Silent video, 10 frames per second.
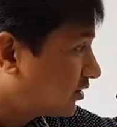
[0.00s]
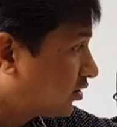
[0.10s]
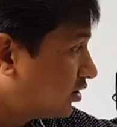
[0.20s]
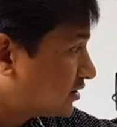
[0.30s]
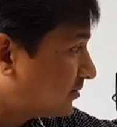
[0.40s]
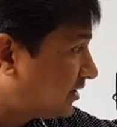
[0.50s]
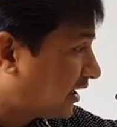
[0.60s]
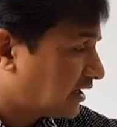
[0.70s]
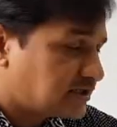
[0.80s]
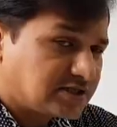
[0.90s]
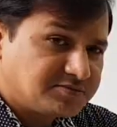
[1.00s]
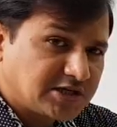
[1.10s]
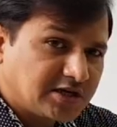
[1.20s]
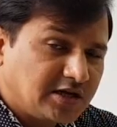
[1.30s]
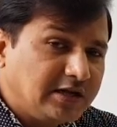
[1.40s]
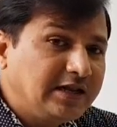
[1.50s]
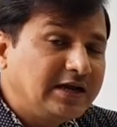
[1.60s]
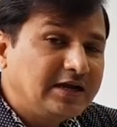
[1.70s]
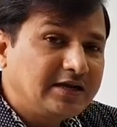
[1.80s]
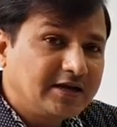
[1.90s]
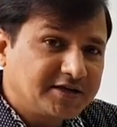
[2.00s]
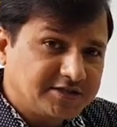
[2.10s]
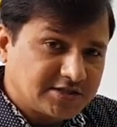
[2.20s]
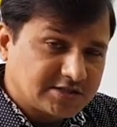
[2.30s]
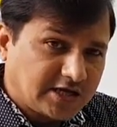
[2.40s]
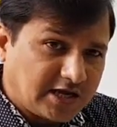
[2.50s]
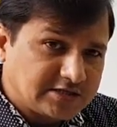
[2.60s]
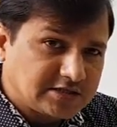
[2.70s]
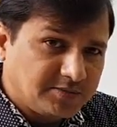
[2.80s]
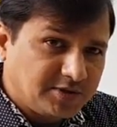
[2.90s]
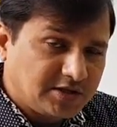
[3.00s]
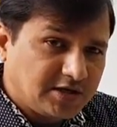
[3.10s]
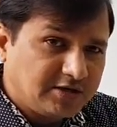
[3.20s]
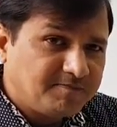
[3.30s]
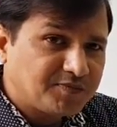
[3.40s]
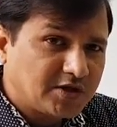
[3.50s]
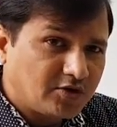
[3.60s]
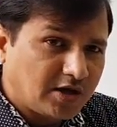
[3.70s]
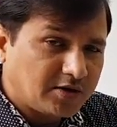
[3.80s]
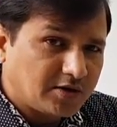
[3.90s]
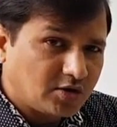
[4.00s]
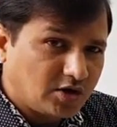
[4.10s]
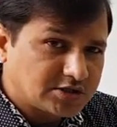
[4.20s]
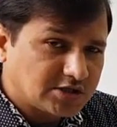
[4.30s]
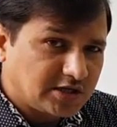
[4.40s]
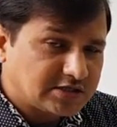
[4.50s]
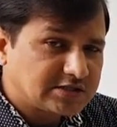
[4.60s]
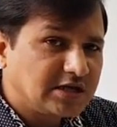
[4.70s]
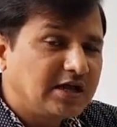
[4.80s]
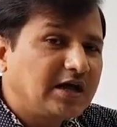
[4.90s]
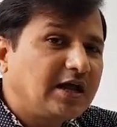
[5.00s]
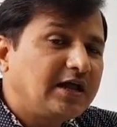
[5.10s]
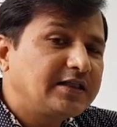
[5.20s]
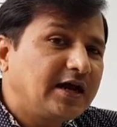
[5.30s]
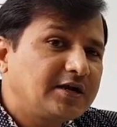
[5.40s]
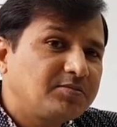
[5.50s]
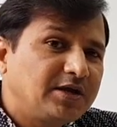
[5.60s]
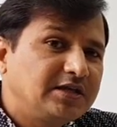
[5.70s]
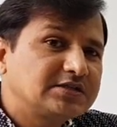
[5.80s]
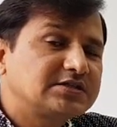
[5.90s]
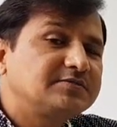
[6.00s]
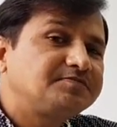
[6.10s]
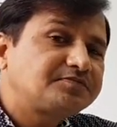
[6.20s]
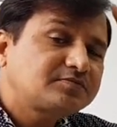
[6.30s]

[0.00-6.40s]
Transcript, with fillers: closure of the calcium channel decreases calcium in the rod, rod cells and that means